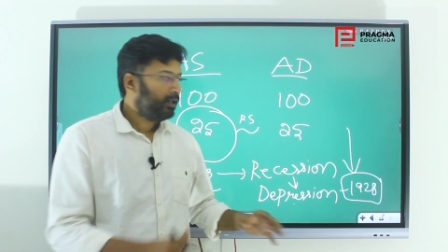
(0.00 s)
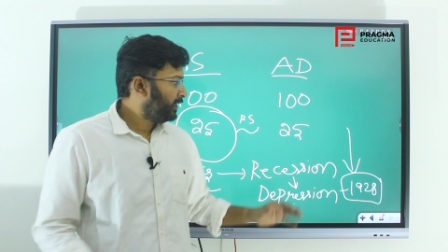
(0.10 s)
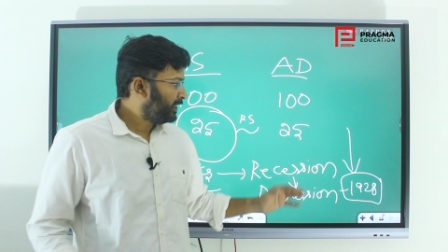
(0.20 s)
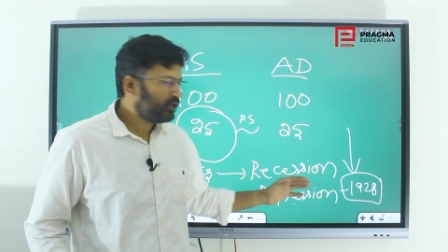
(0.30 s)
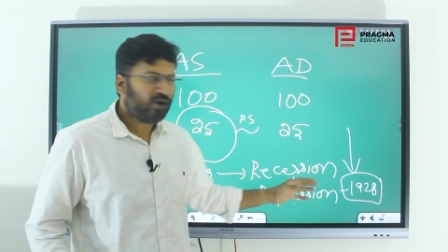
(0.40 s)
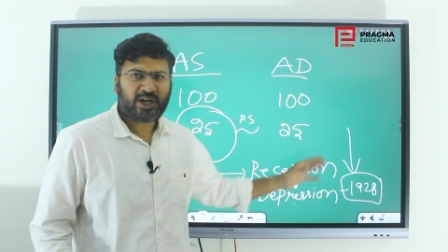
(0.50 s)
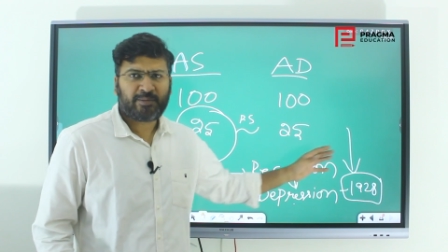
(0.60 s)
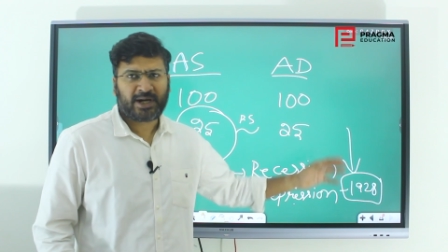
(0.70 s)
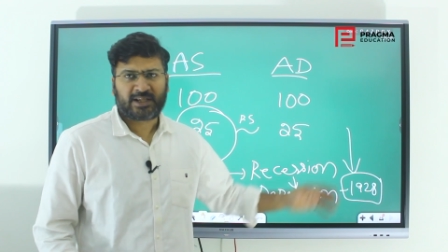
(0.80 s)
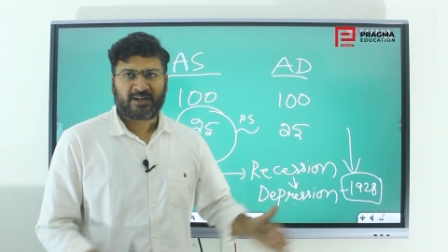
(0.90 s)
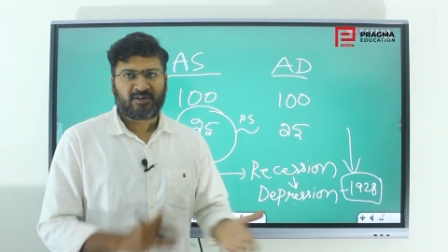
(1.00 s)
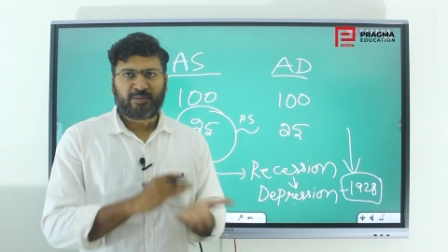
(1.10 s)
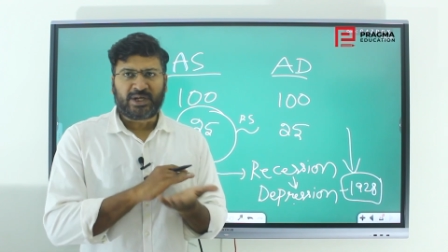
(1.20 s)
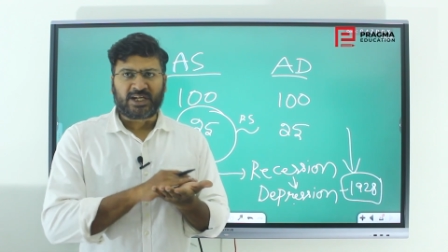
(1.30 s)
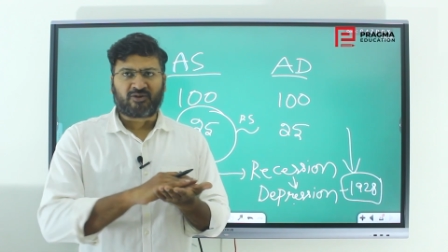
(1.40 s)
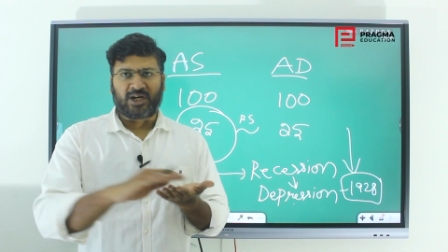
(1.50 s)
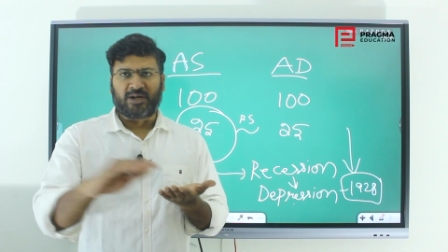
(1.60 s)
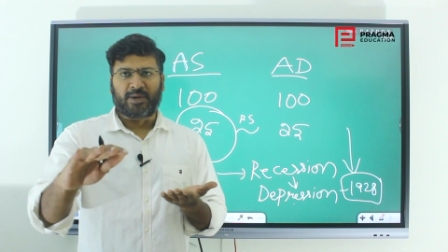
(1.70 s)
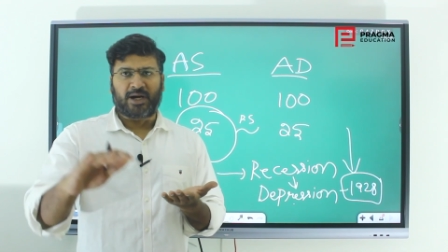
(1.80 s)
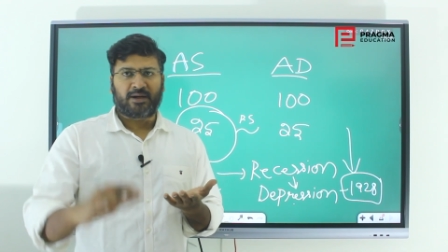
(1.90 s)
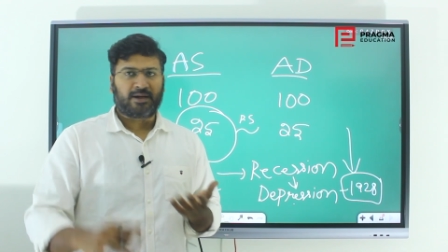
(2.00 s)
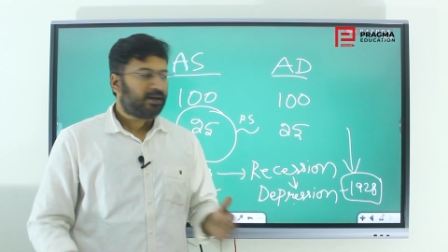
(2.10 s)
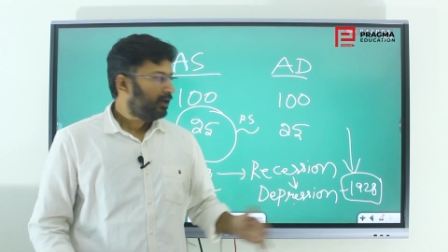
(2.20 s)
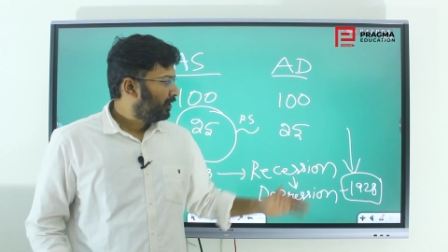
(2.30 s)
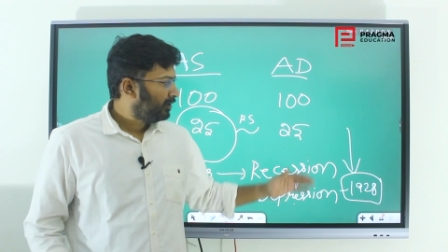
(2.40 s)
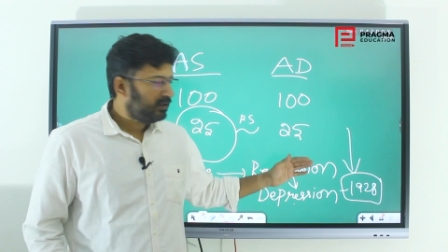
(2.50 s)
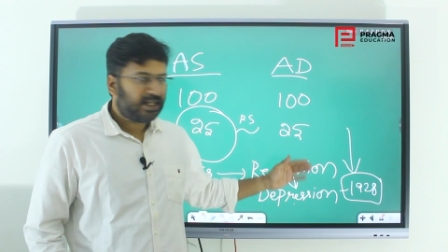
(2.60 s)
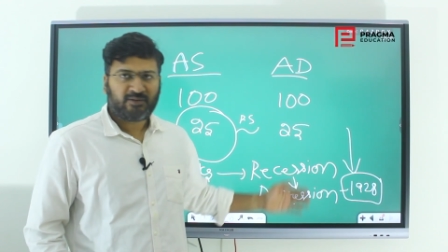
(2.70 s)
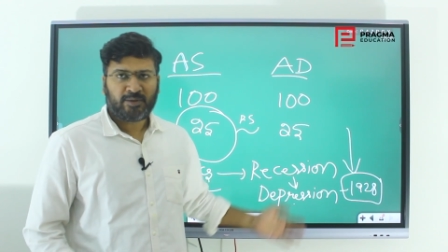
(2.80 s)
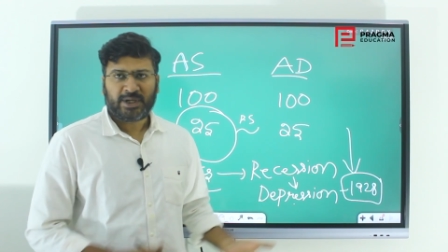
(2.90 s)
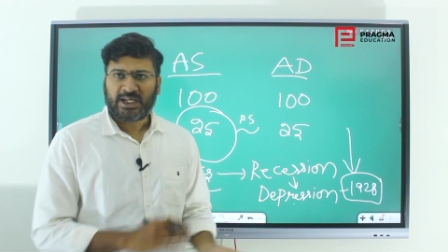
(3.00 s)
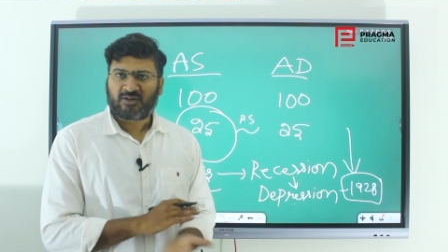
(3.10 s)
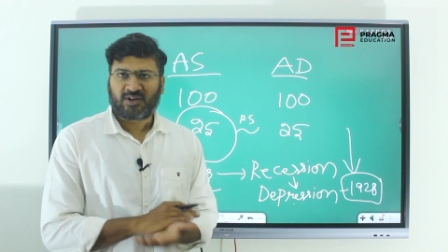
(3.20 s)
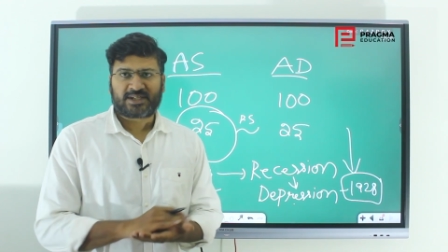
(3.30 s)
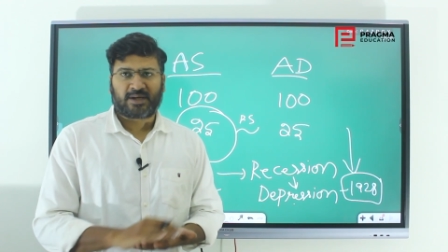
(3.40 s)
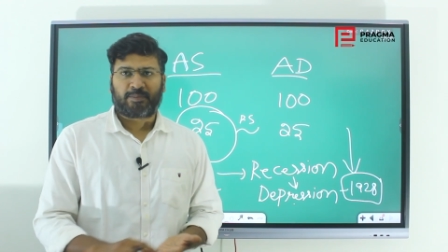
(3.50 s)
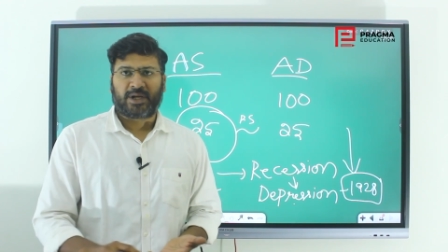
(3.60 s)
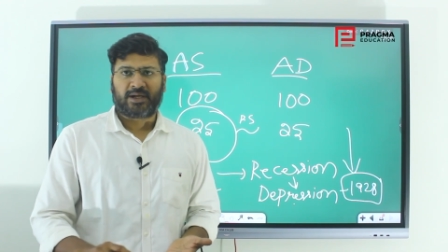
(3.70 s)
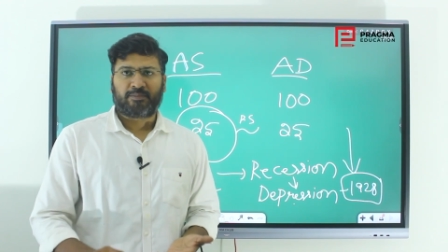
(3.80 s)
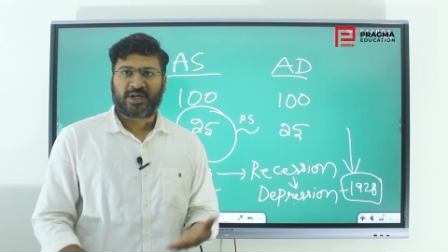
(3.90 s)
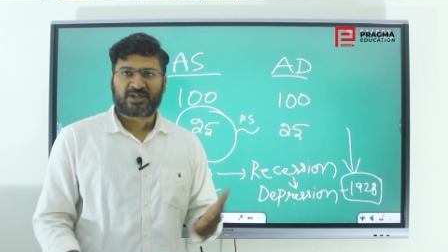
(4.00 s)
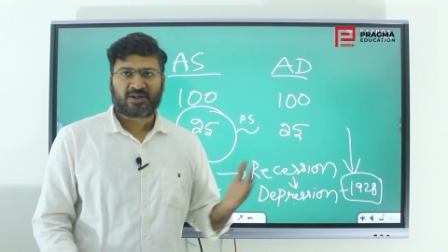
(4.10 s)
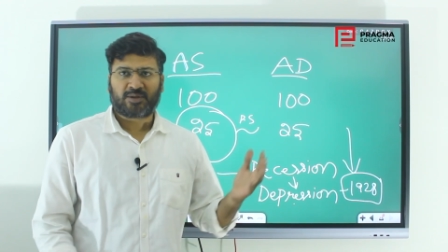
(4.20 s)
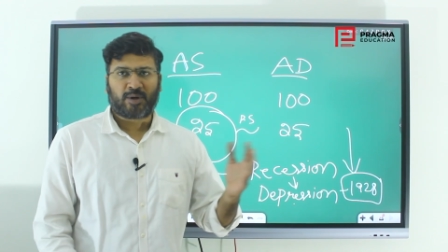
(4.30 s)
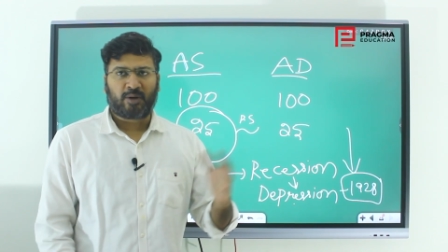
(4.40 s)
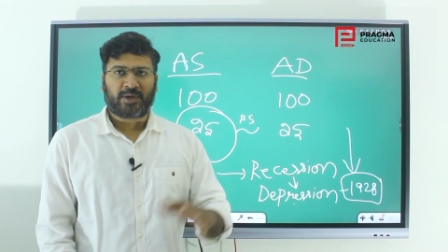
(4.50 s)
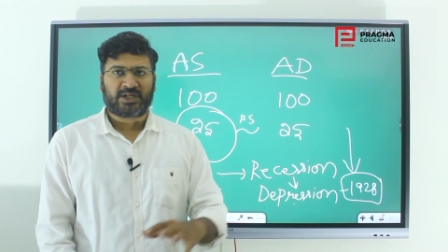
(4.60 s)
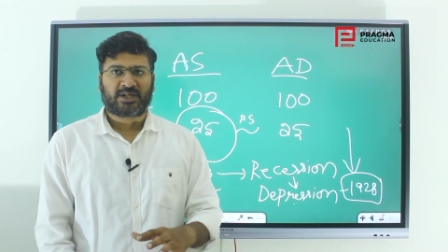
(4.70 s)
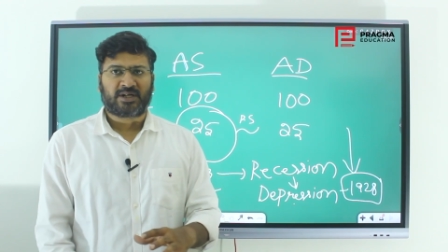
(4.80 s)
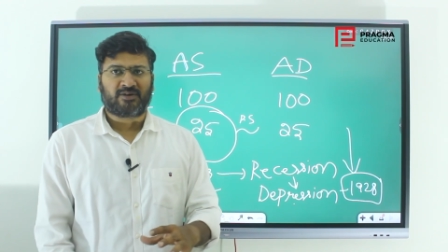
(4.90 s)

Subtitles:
There is no demand, there will be equal demand. There will be equal supply based on the population and